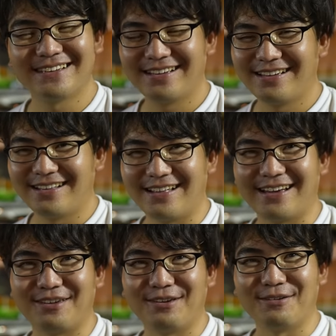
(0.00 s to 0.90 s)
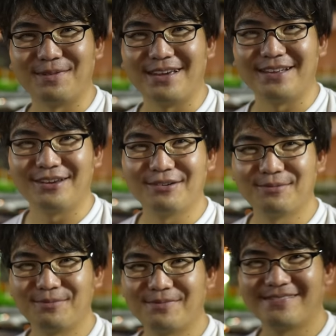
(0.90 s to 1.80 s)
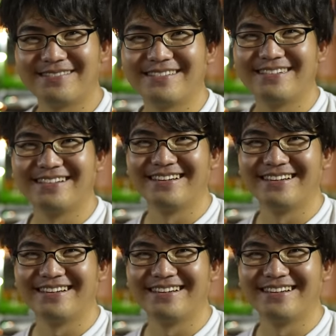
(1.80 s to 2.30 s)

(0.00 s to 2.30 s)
Awesome. Like you know, me and you. Just like me and you.